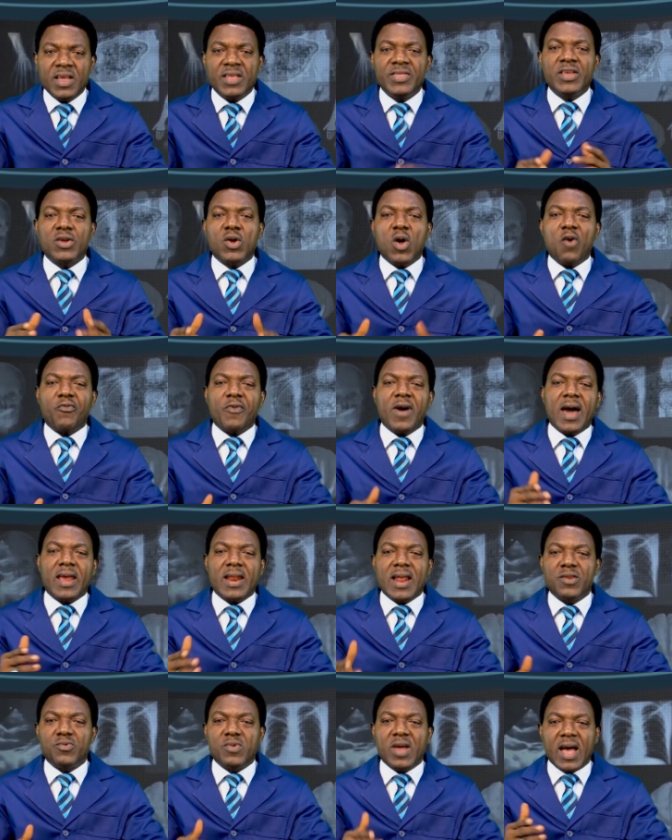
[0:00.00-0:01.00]
the cuff
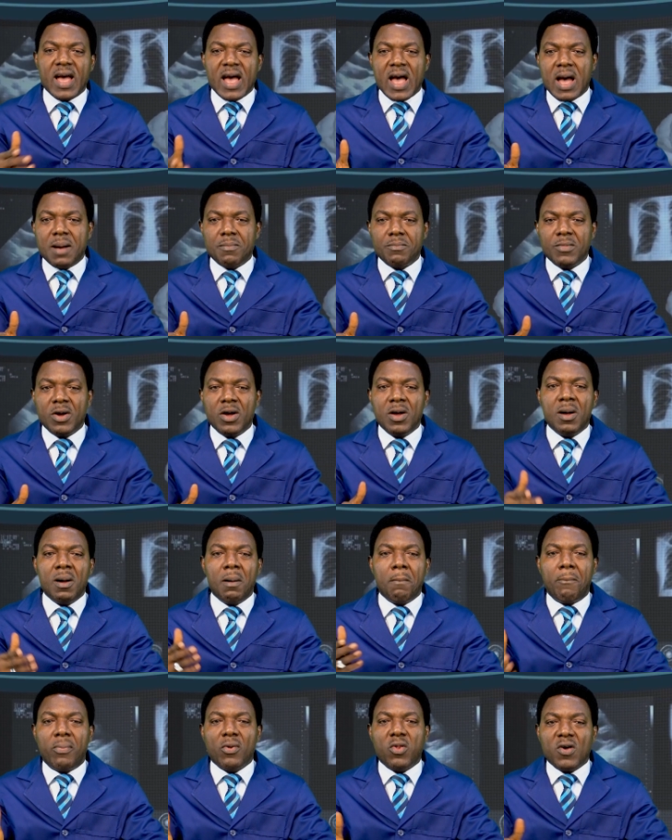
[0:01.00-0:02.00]
around your arm
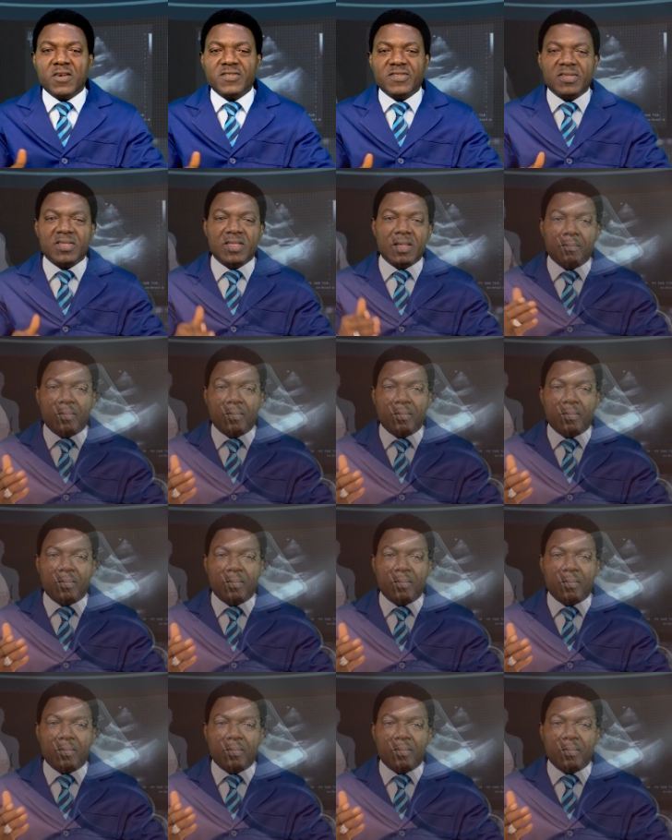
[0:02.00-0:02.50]
blocks the